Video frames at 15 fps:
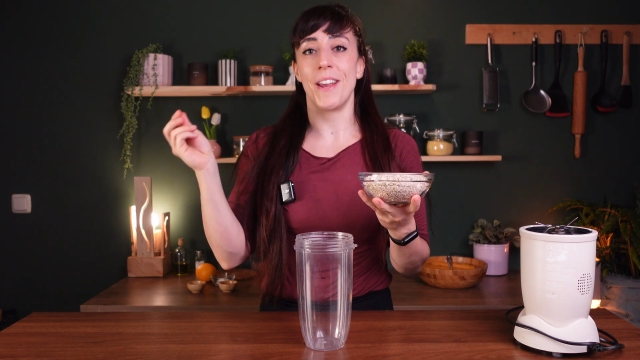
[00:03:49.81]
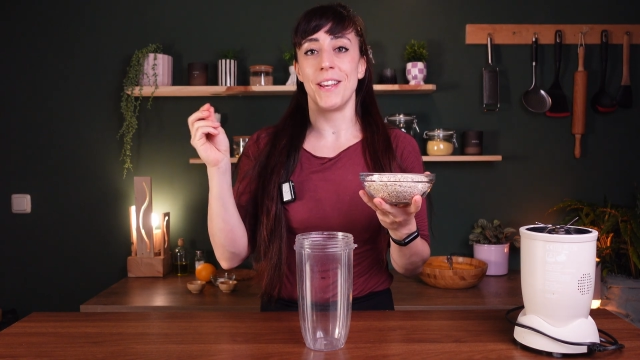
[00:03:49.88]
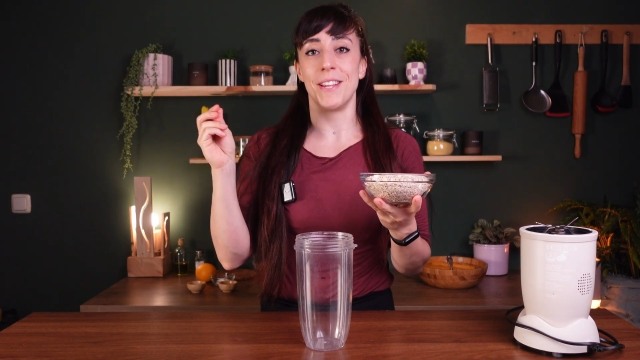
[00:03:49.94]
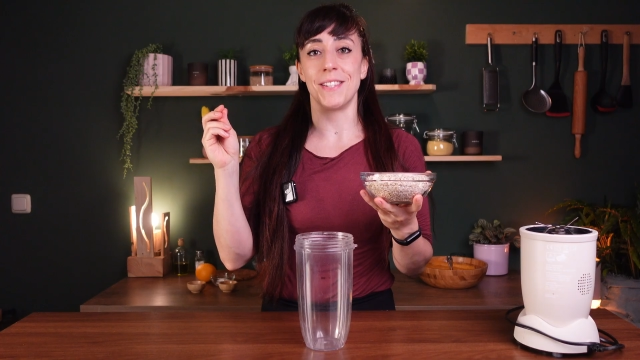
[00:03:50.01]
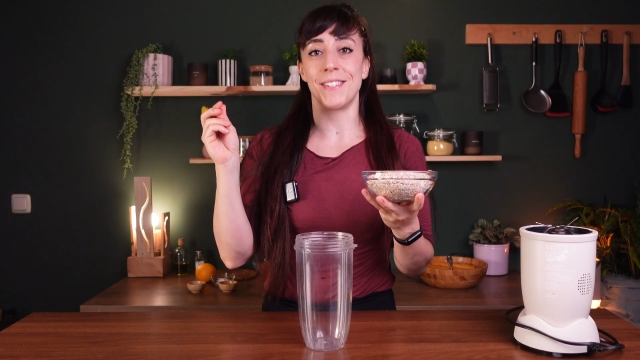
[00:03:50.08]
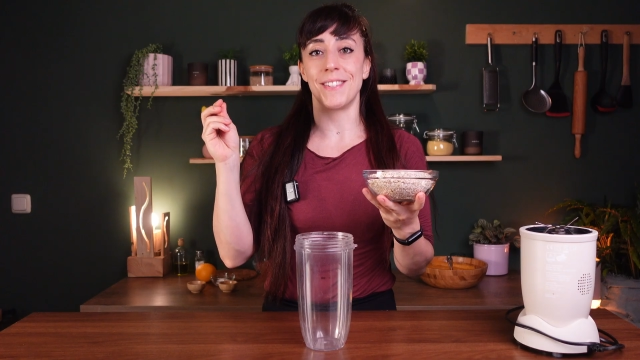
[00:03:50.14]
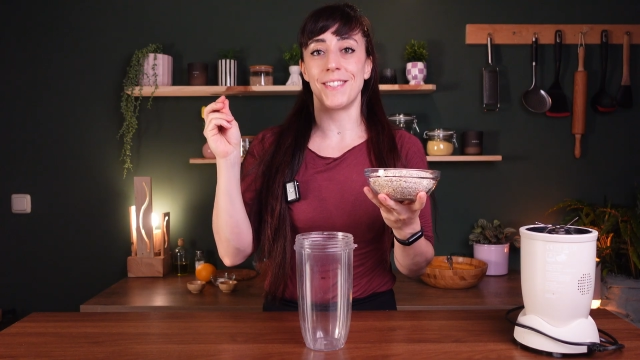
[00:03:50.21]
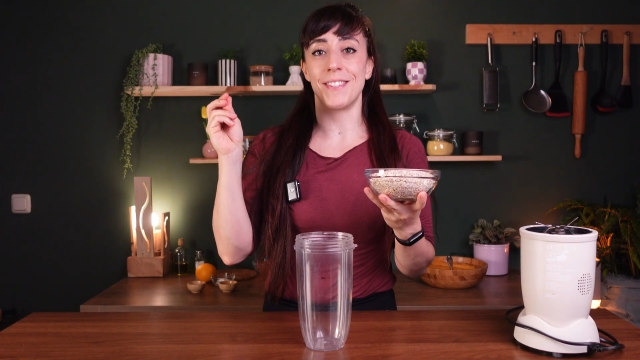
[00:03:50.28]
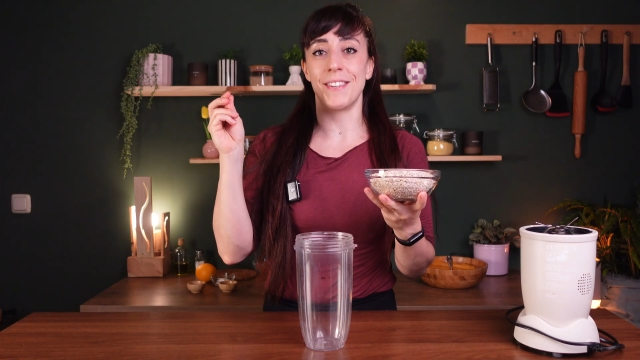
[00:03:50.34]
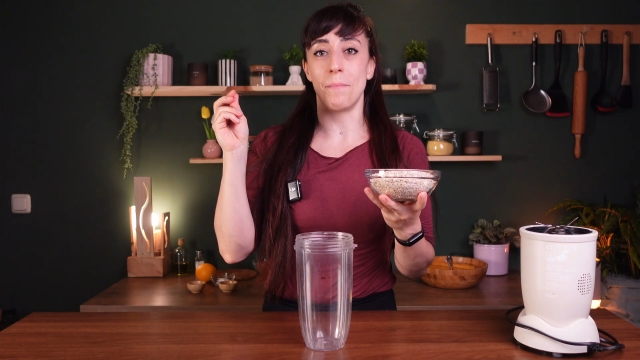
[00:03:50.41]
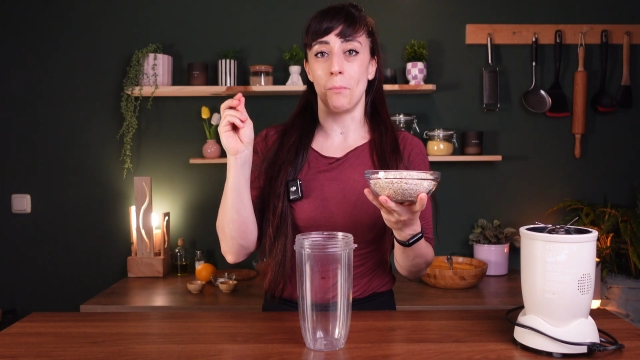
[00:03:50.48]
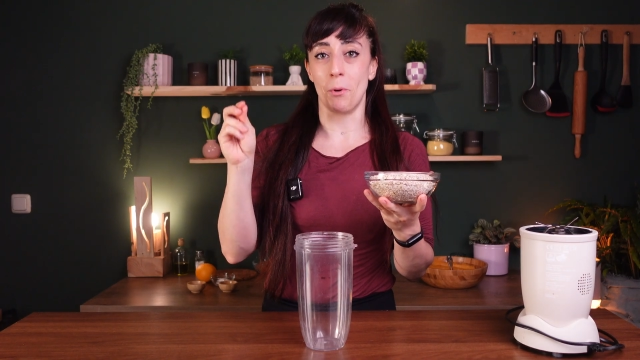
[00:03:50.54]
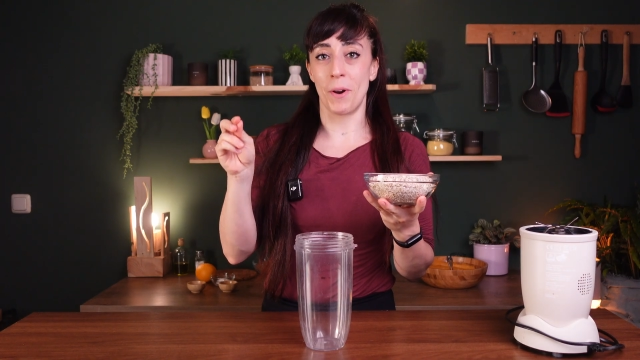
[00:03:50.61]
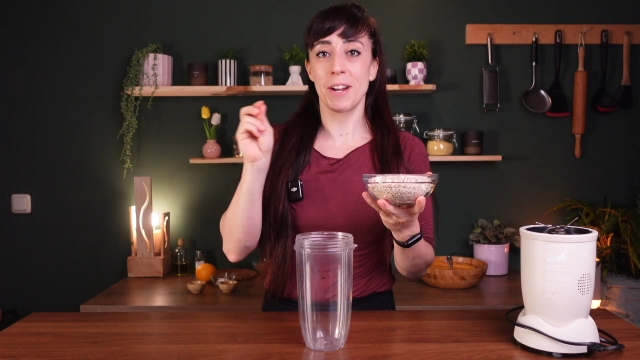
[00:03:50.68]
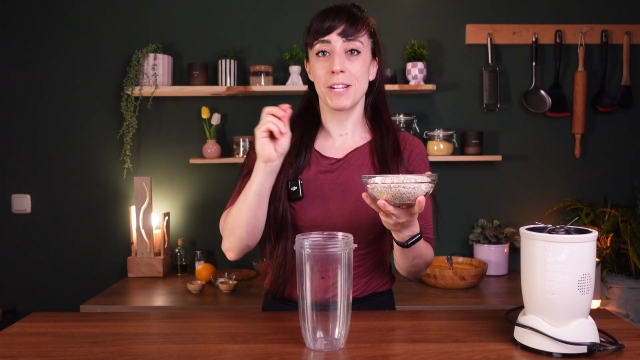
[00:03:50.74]
is
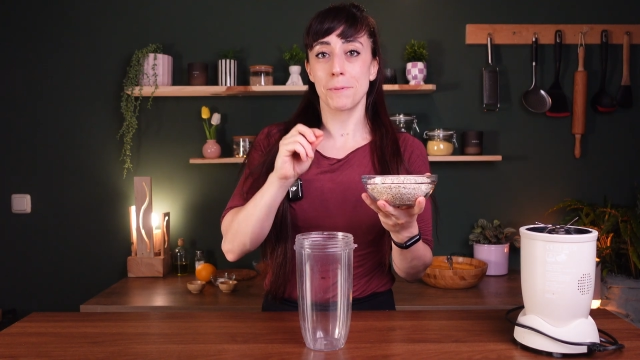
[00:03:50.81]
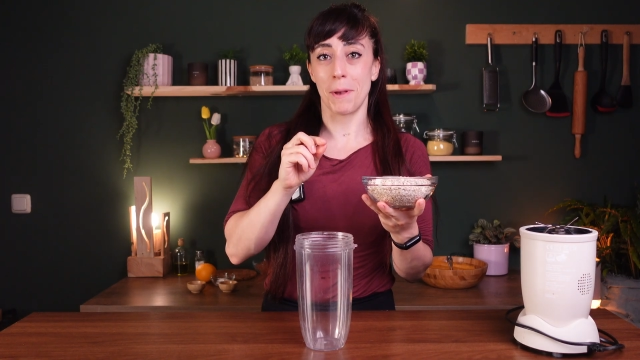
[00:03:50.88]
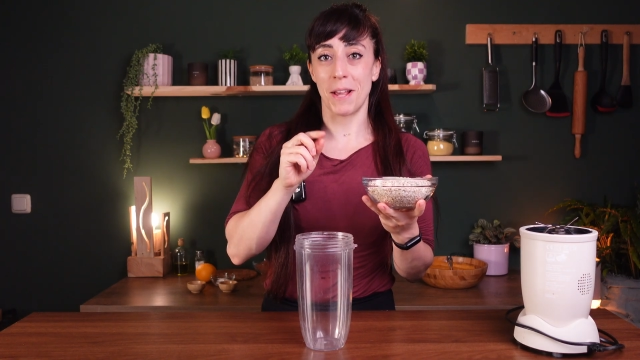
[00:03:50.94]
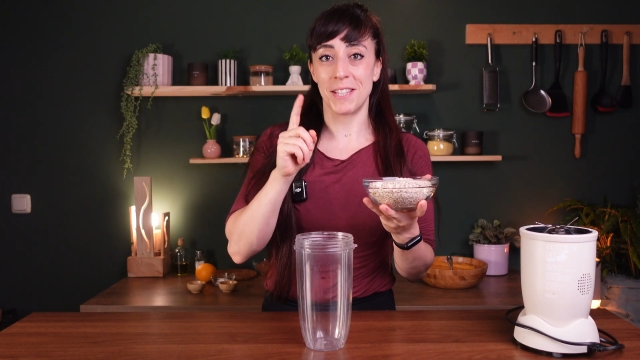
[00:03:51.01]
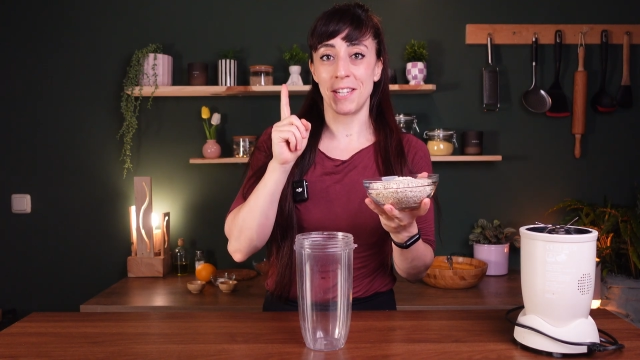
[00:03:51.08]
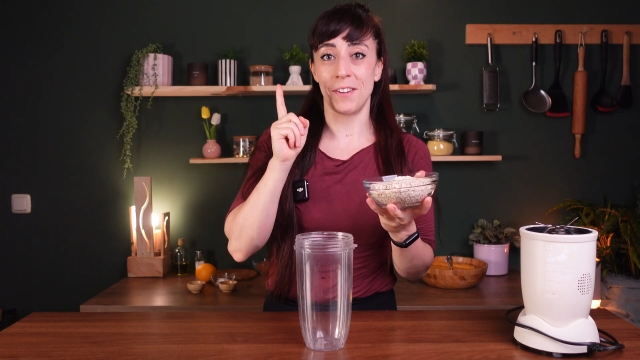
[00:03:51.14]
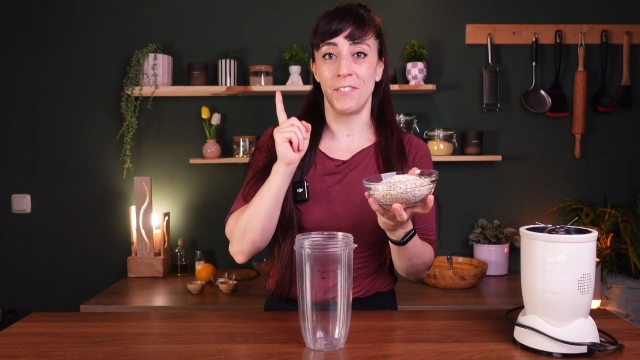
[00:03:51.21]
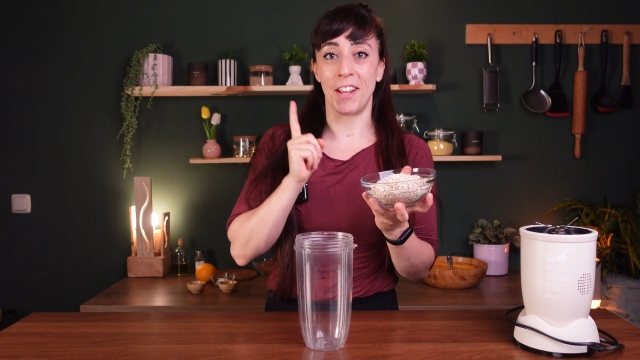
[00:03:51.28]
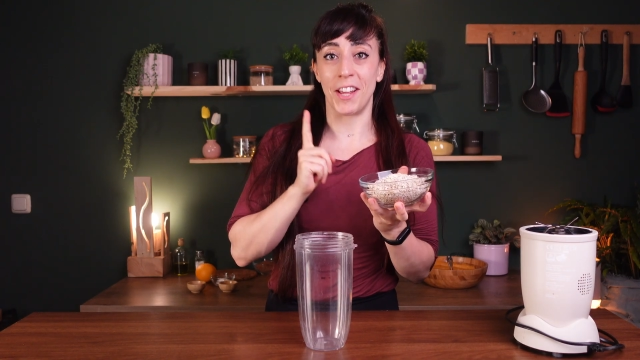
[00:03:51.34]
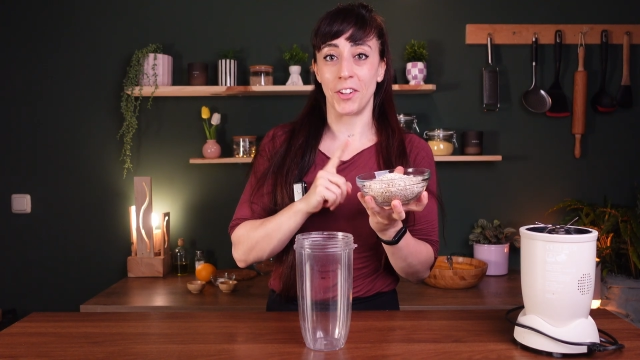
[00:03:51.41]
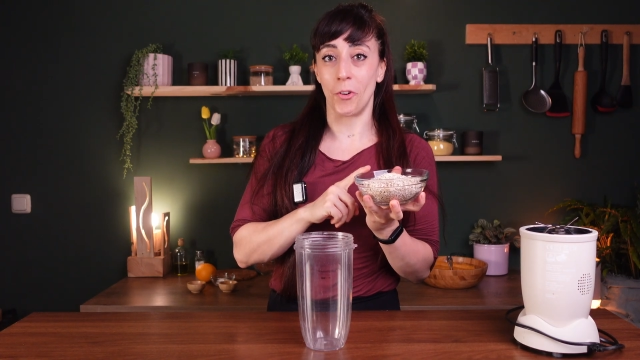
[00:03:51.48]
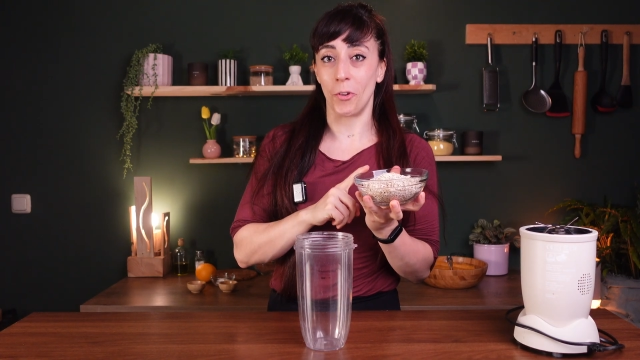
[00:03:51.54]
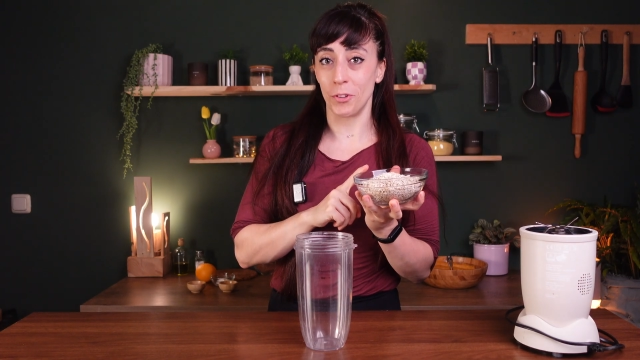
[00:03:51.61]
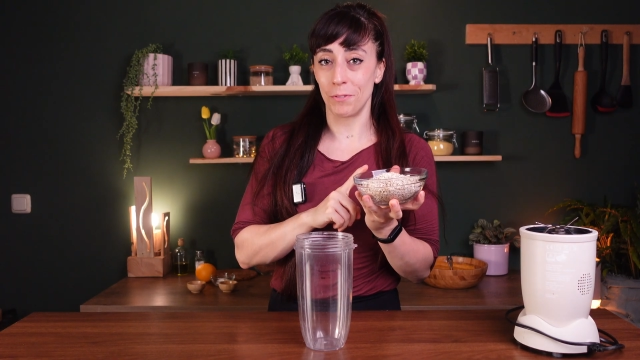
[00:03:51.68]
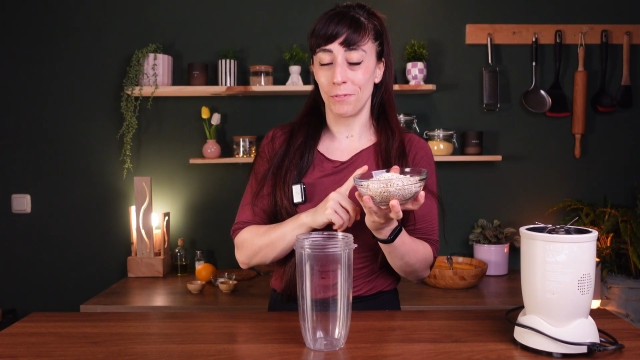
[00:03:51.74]
more expensive than
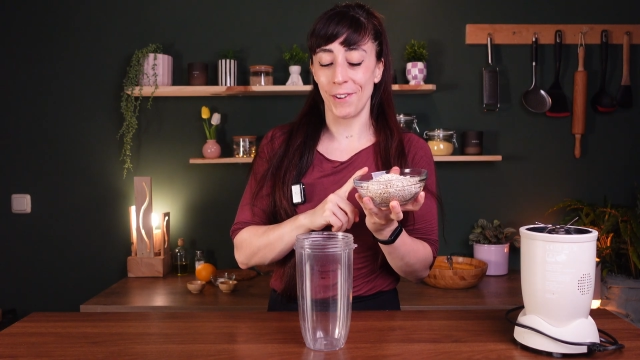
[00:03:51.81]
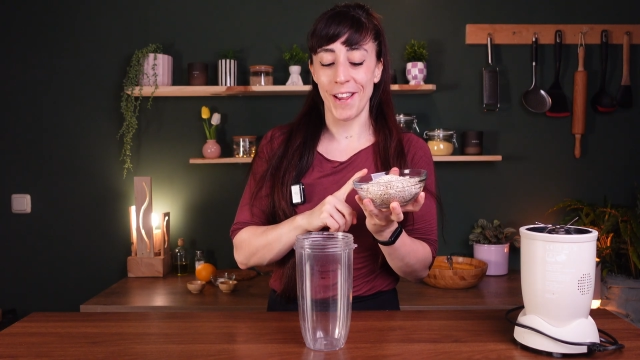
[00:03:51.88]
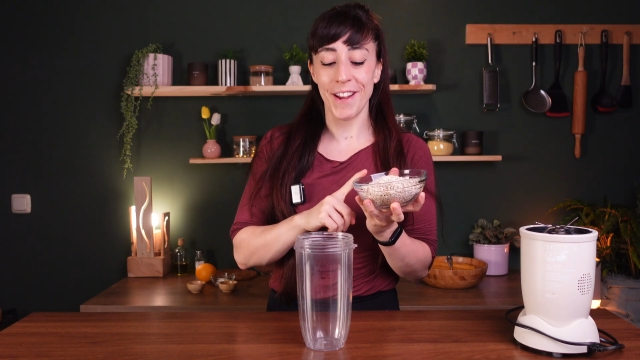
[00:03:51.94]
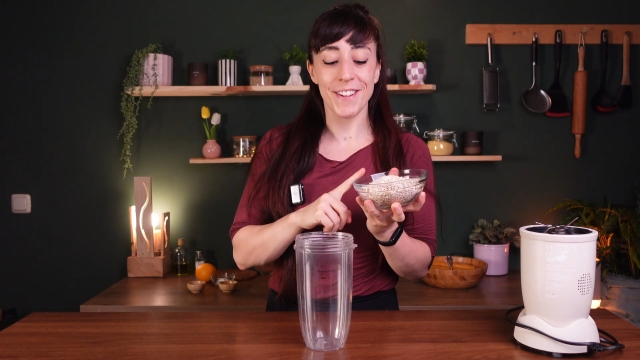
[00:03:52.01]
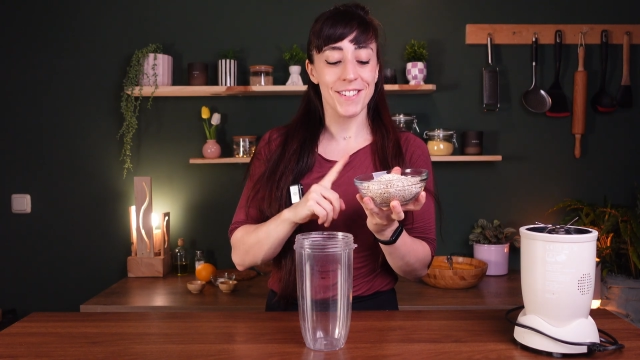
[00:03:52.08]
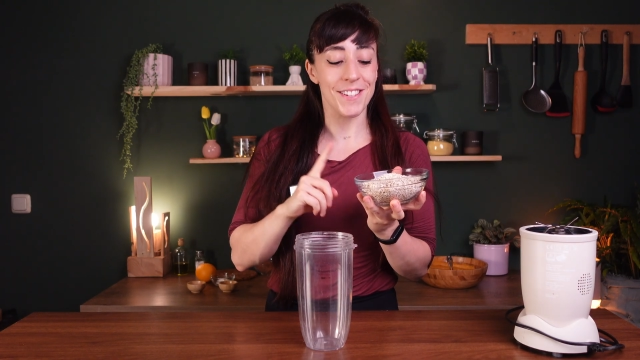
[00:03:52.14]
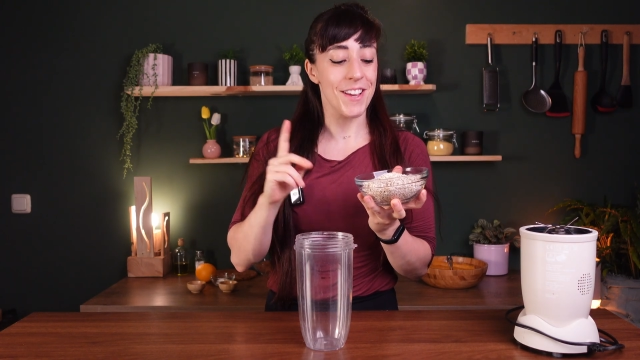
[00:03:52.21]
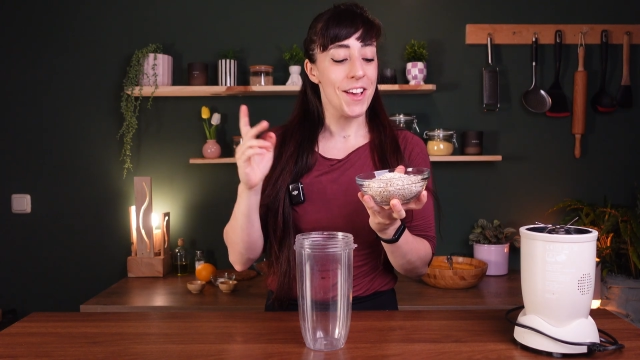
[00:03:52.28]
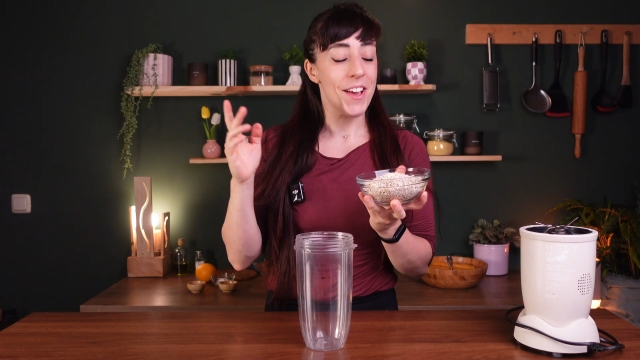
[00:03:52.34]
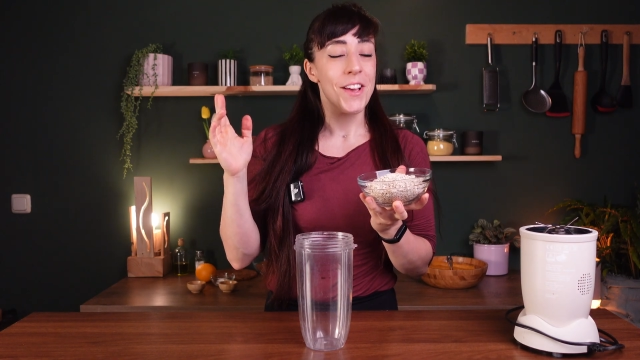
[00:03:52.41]
oat flakes,